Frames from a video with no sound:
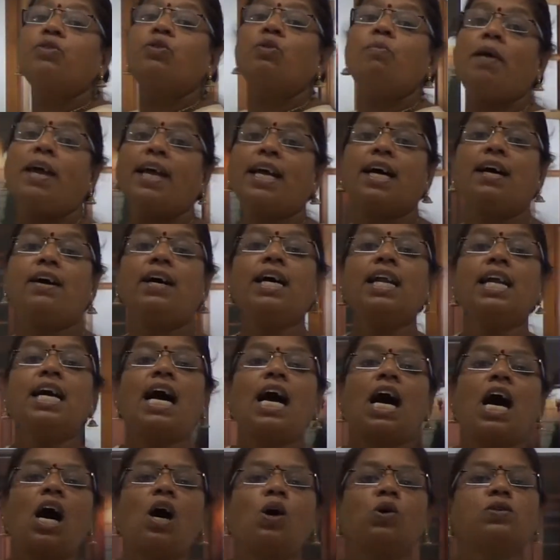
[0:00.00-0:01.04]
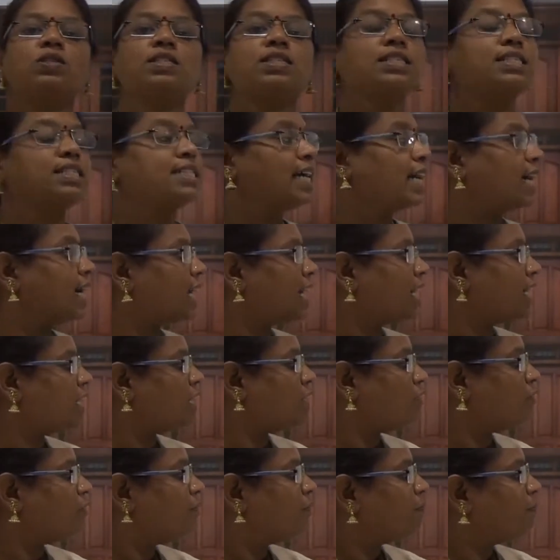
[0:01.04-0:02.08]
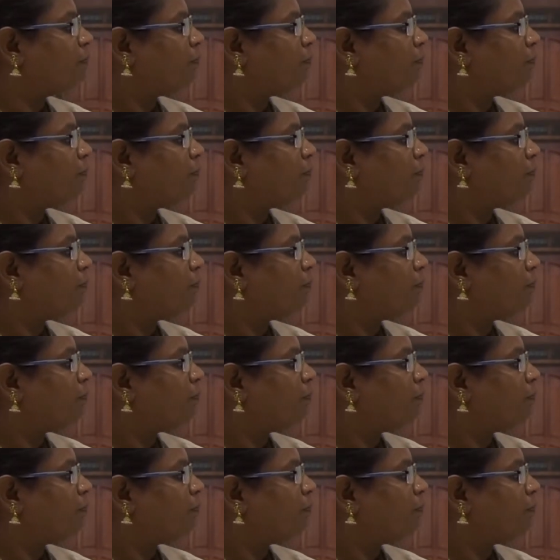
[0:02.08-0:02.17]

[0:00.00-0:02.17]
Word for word: to make our house decorative.